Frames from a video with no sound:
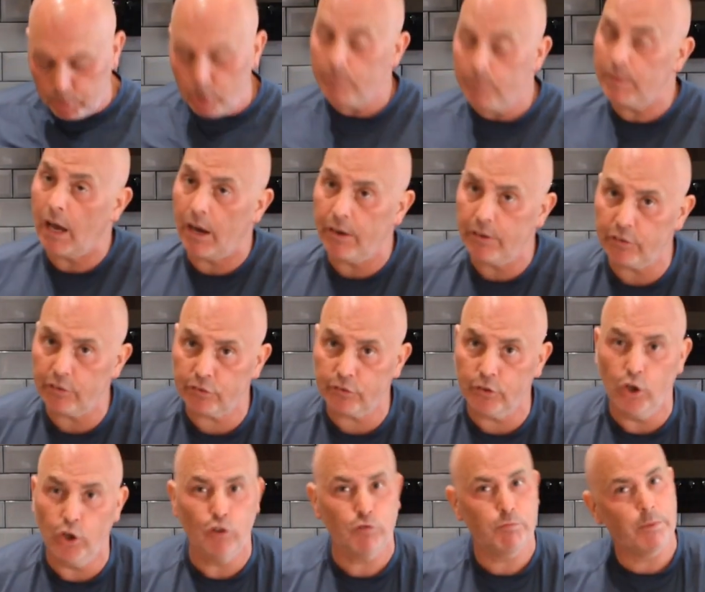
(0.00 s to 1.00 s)
putting that on the
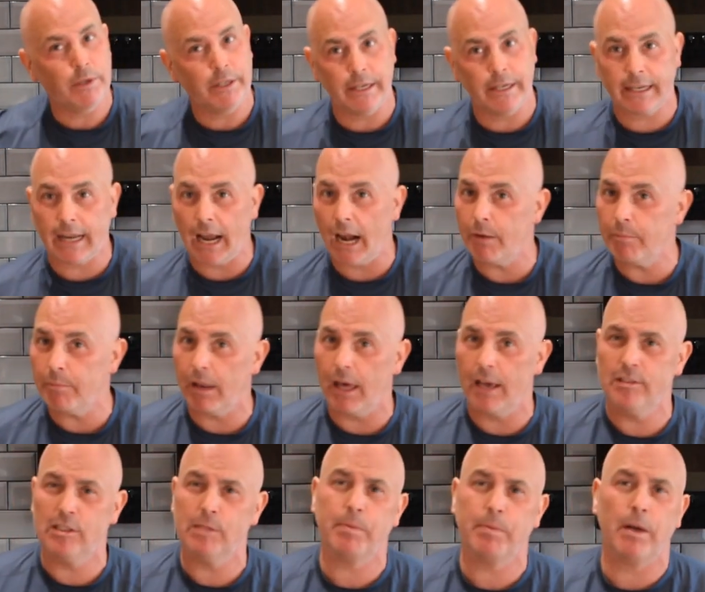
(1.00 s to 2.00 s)
stove, and we're going to
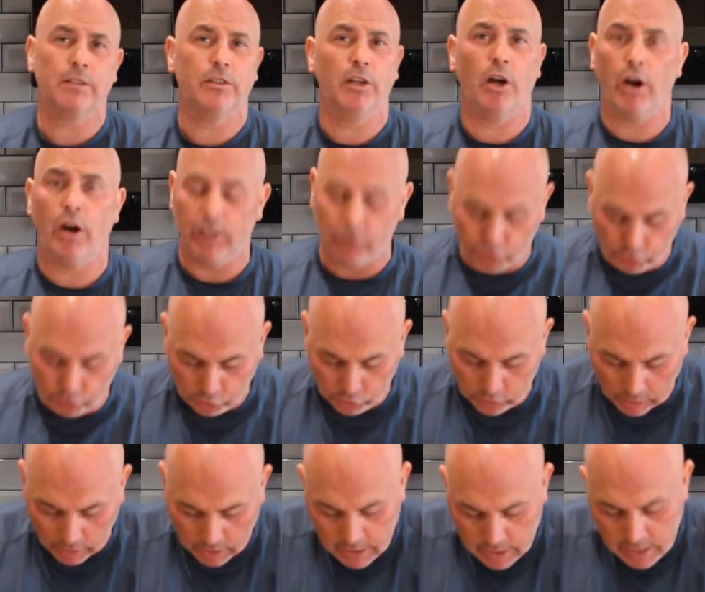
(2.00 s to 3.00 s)
caramelize the butter and
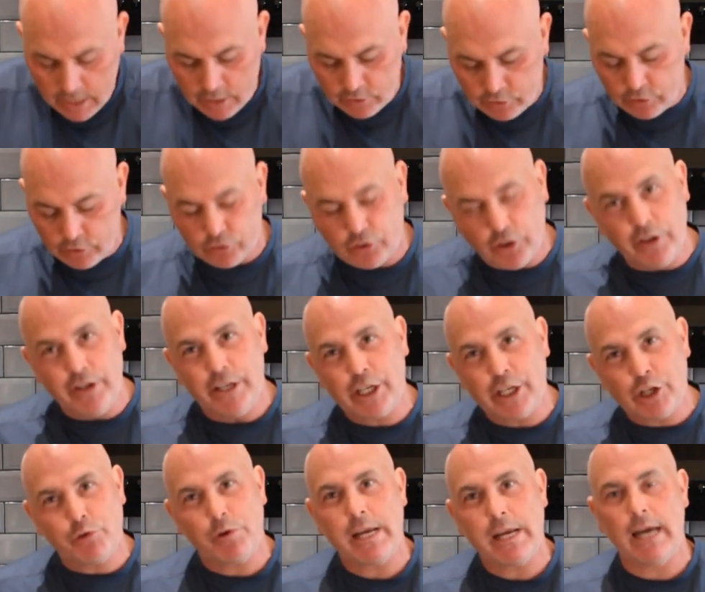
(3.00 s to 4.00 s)
sugar, so it's going to
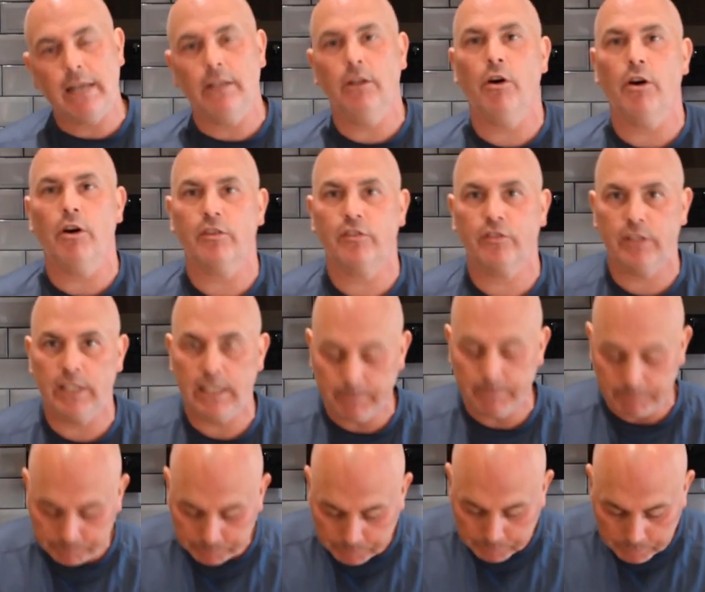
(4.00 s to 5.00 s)
create a lot of
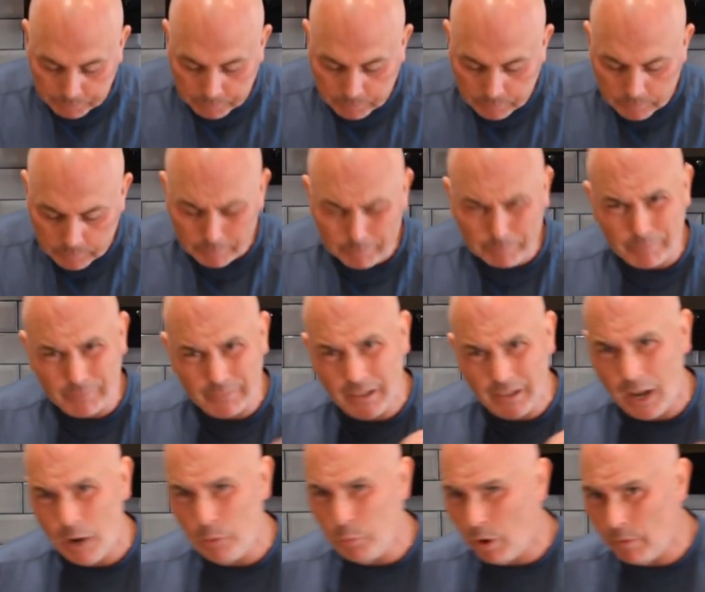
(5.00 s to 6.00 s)
steam.
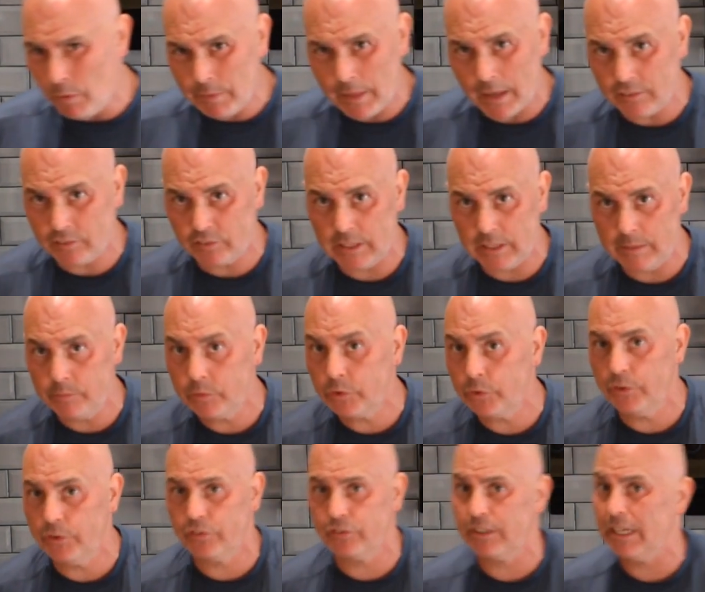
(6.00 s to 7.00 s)
I want that steam to
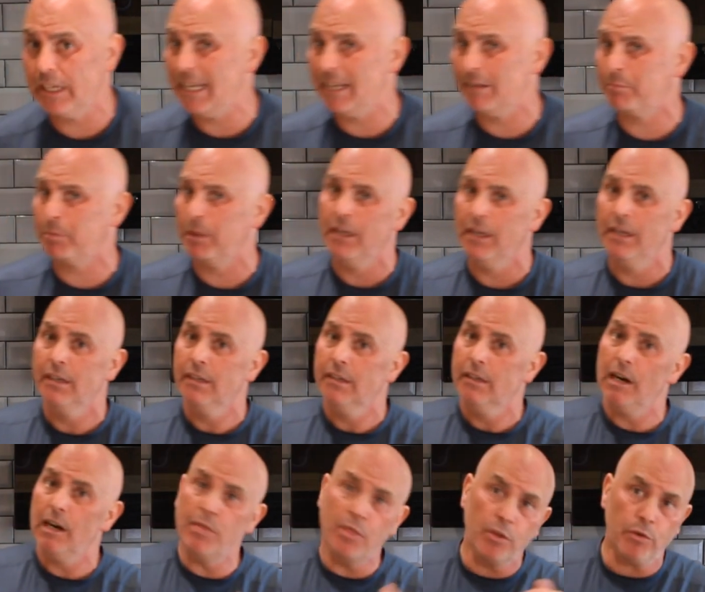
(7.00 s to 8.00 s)
escape,
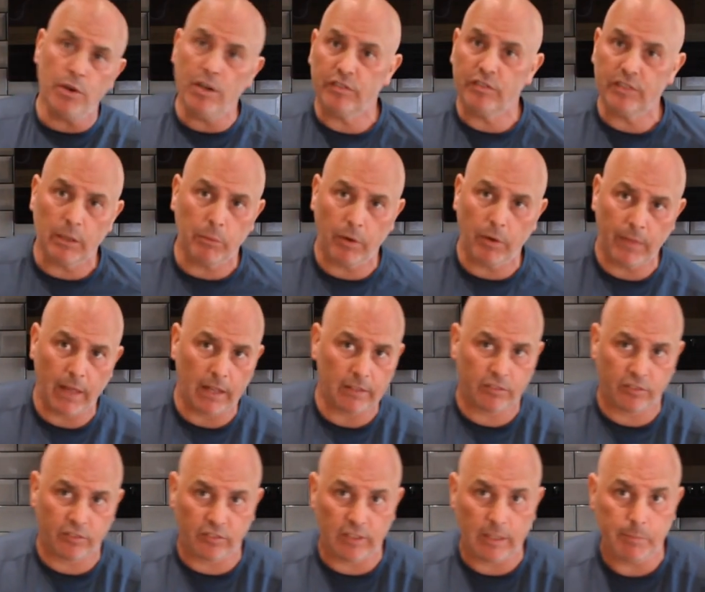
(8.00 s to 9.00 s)
and the reason I want that
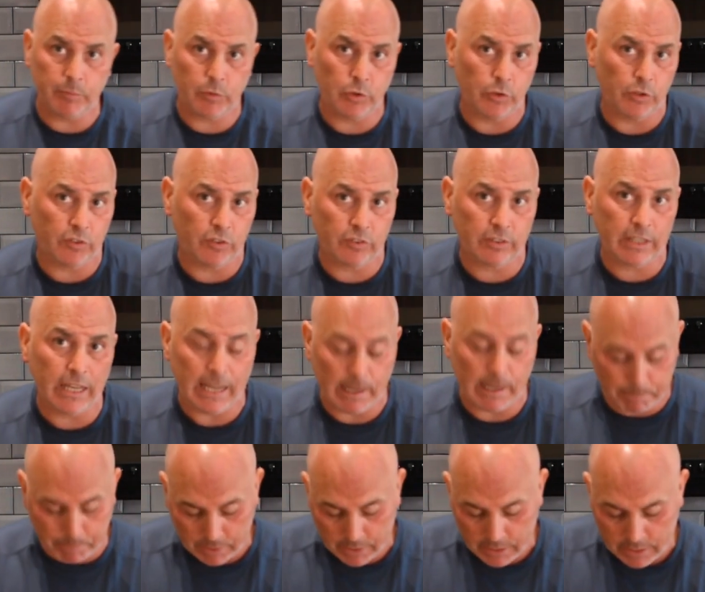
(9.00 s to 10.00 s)
steam to
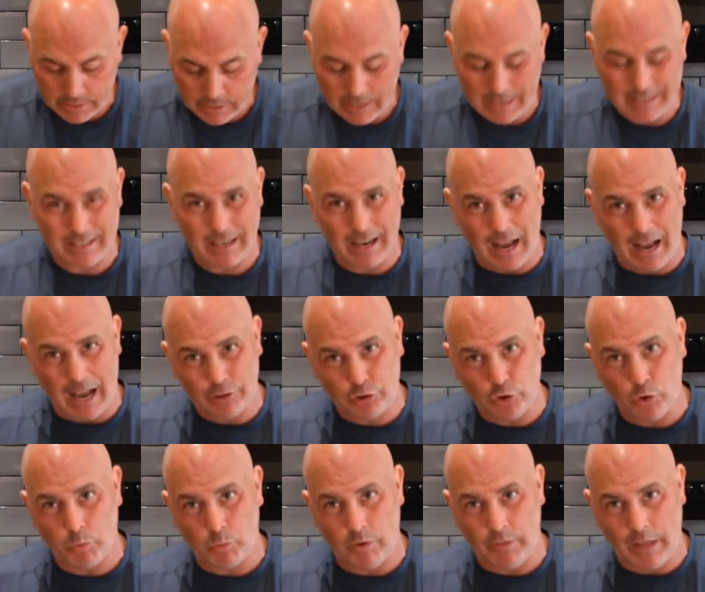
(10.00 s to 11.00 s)
escape is that I
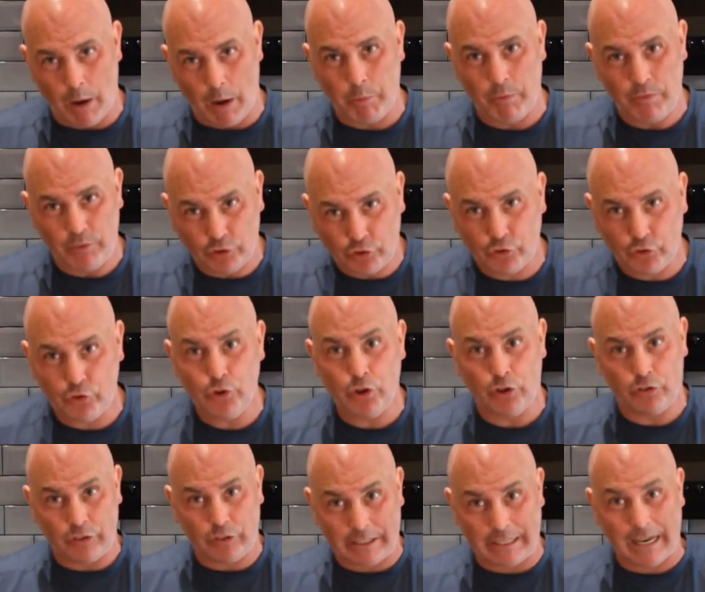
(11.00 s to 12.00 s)
want the
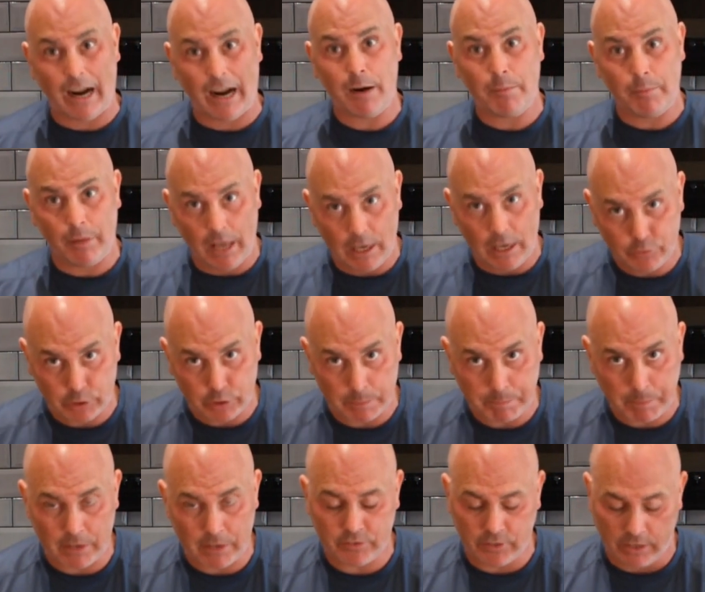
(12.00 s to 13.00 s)
sugar to caramelize with the
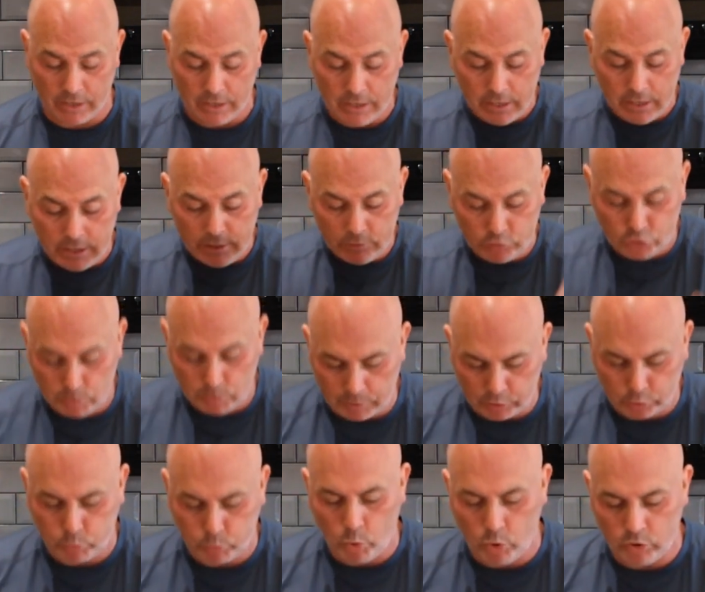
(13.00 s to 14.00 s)
butter. Too
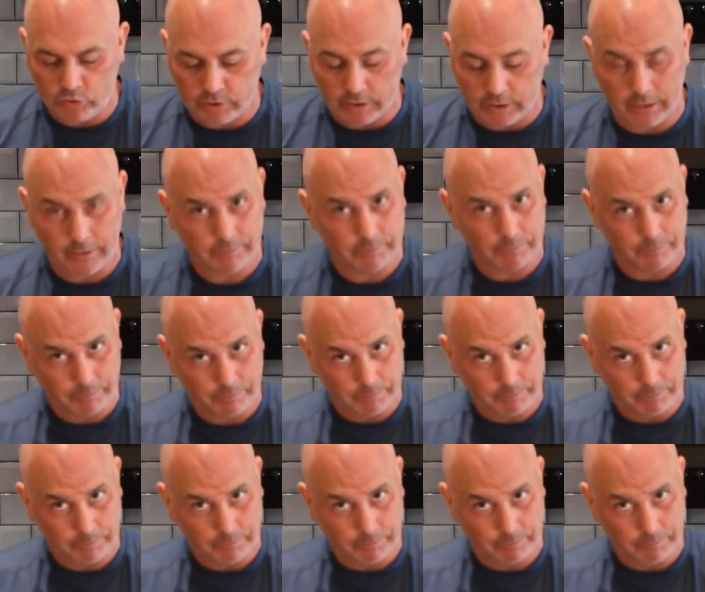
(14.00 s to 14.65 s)
much water,